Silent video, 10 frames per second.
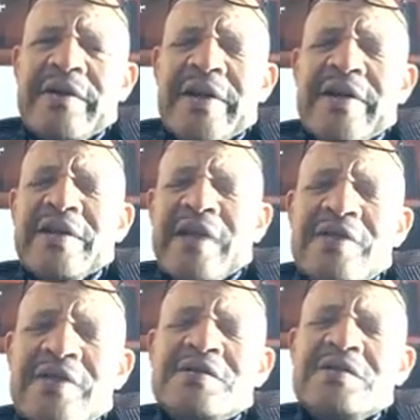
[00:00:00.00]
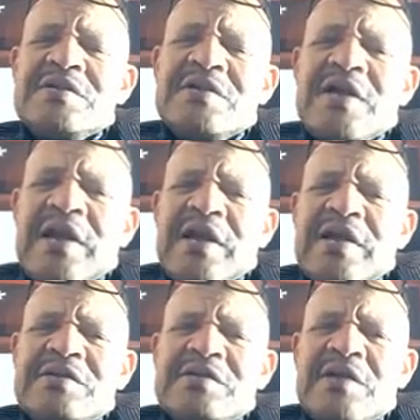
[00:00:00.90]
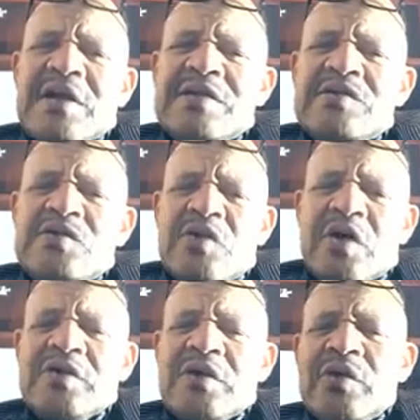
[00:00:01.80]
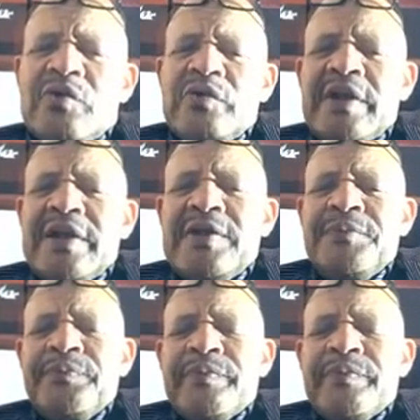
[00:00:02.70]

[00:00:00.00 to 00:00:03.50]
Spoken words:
a nation state that is not only